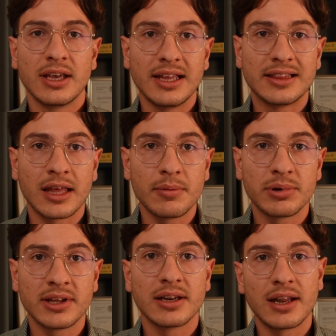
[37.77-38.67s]
a
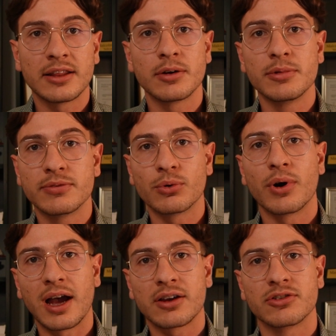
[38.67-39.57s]
template letter
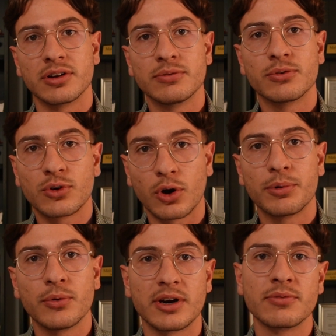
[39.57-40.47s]
before action for
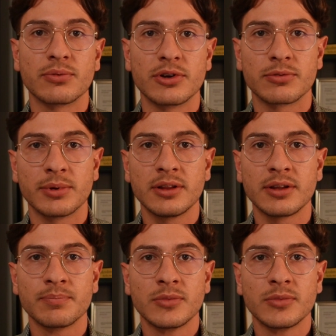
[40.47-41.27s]
copyright infringement